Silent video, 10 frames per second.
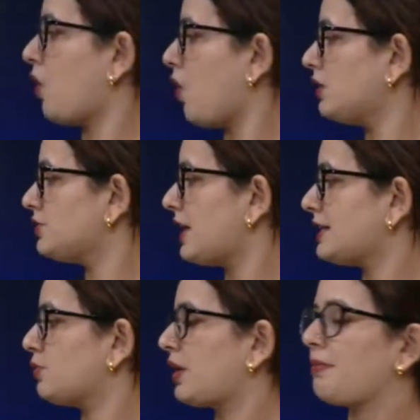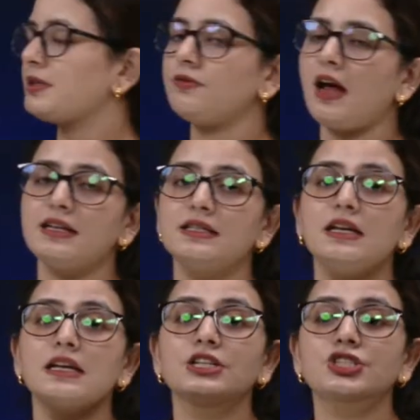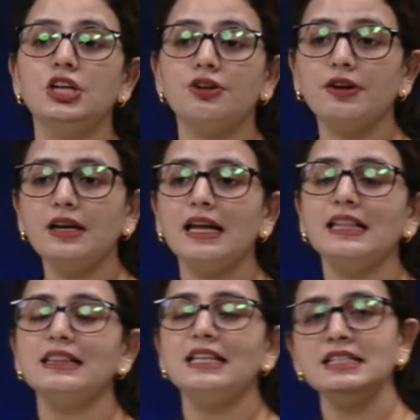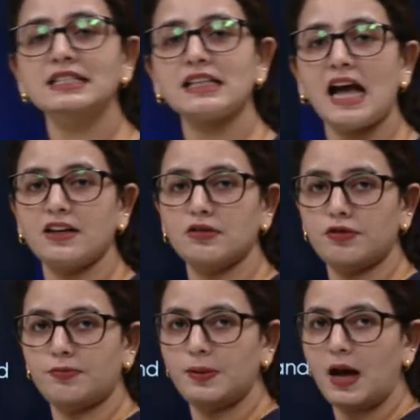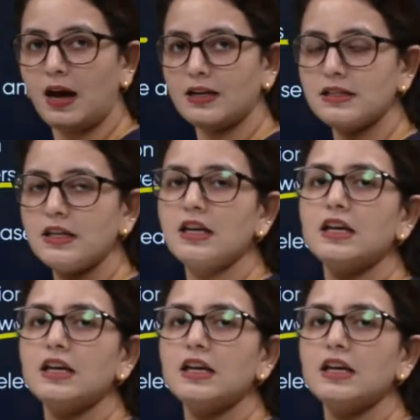called chasmogamous flowers. Children, in this kind of a flowers,